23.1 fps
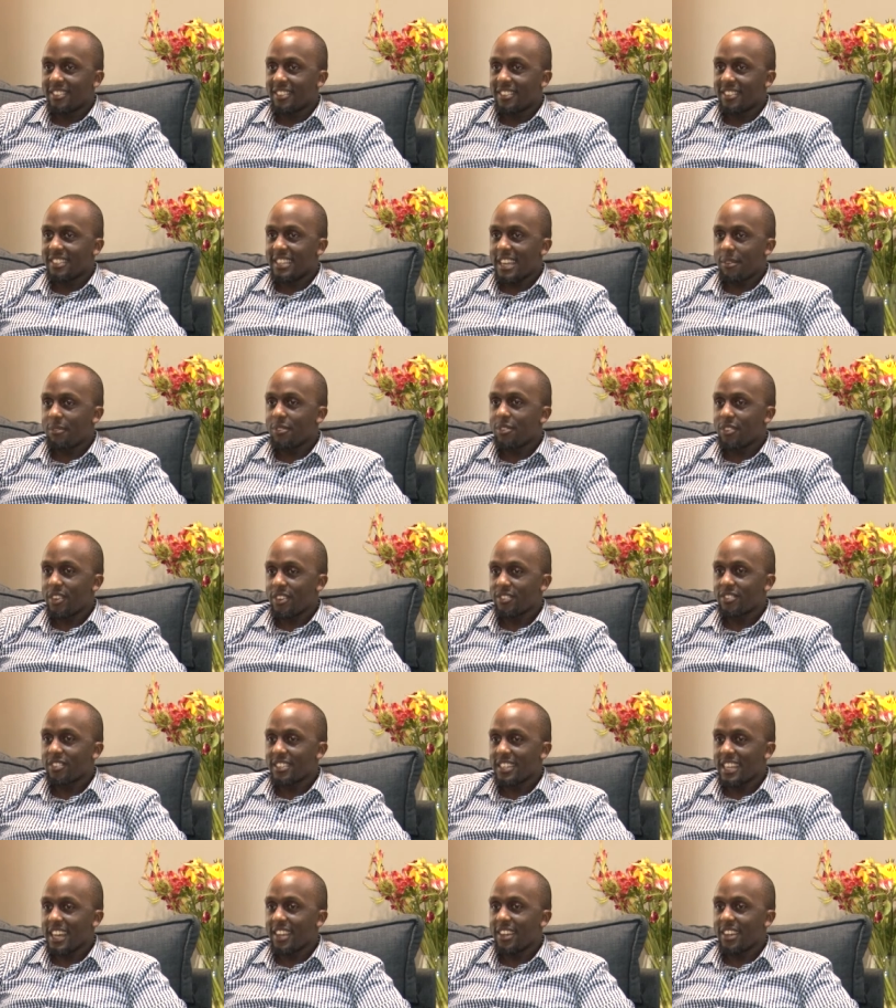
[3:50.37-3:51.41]
a Tamarind
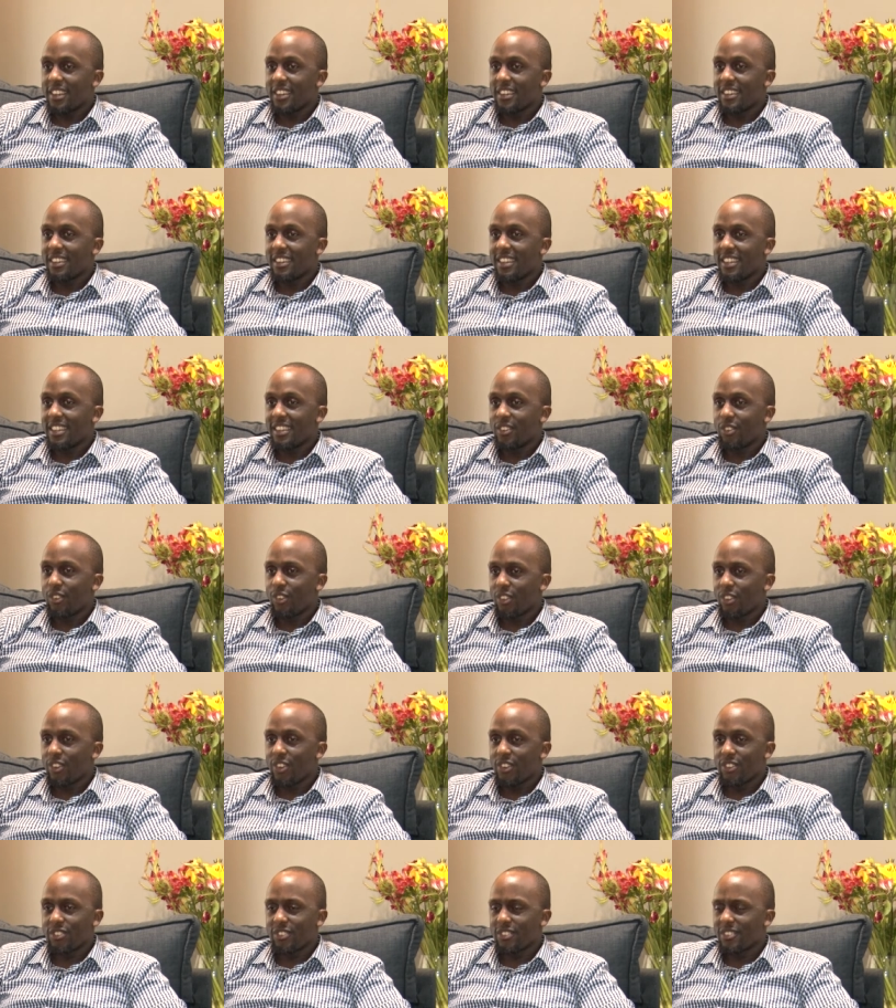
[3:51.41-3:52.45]
restaurant down in, in North
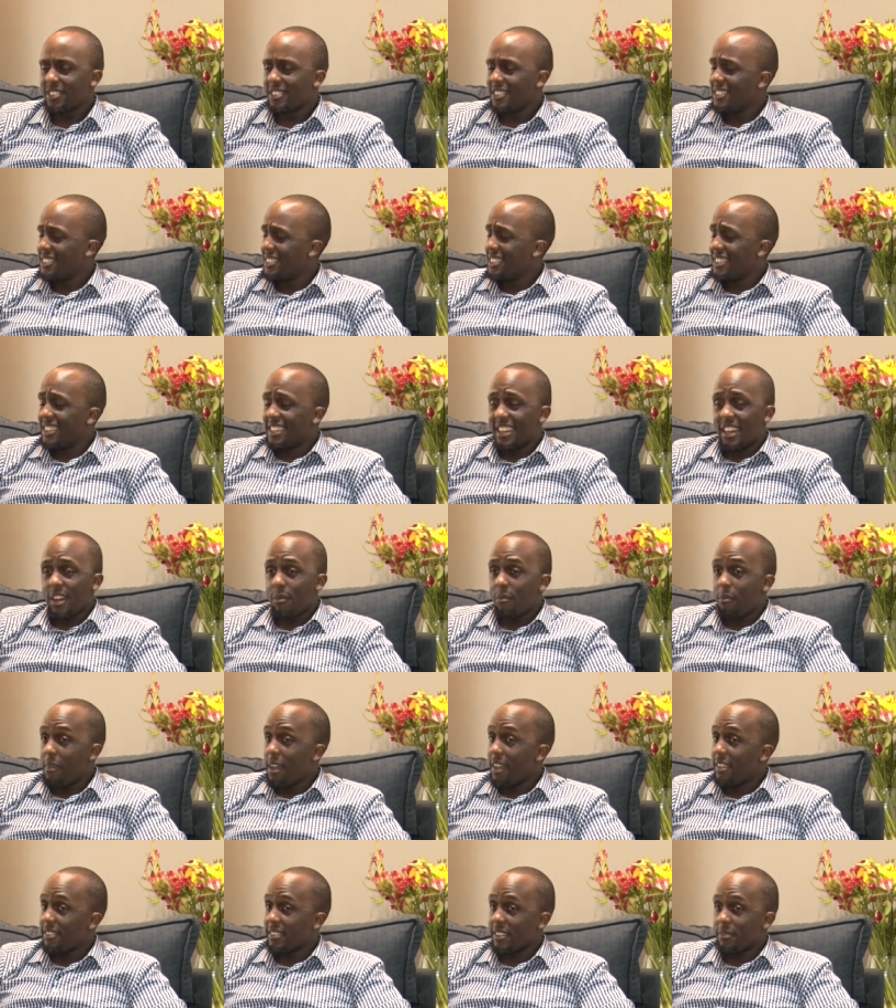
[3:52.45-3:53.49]
Coast.
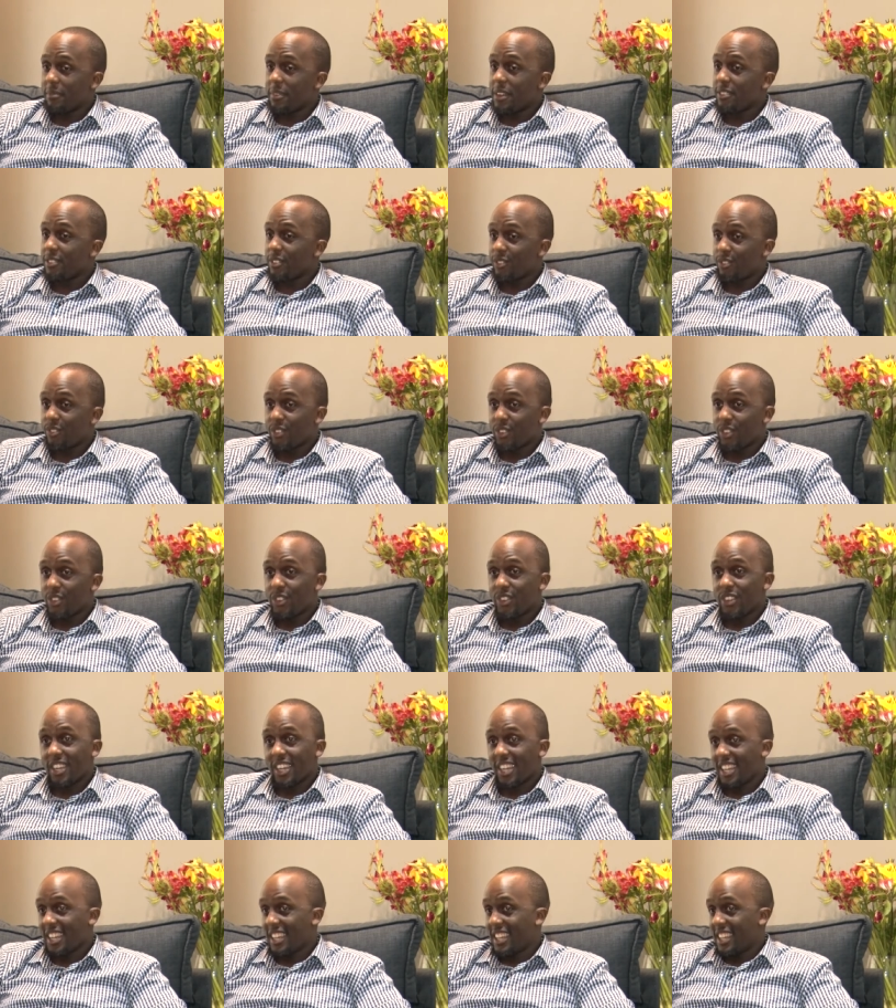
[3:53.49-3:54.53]
Amazing, amazing food.